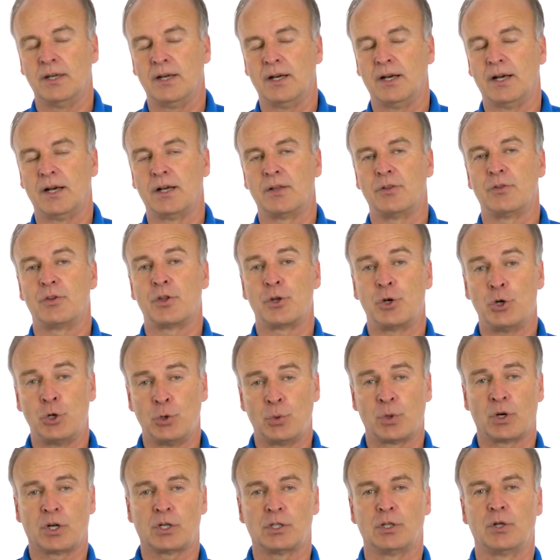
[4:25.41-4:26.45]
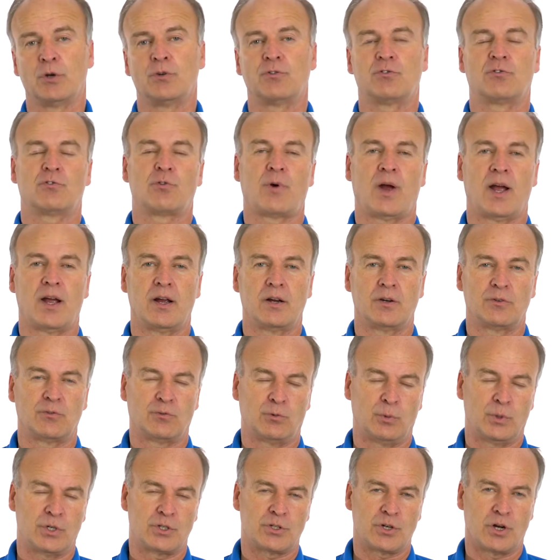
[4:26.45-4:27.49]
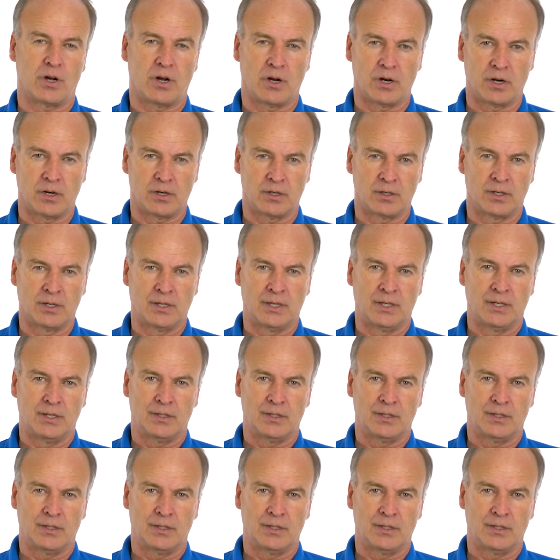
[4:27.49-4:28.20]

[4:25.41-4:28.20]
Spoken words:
the newer clothes dryers, which are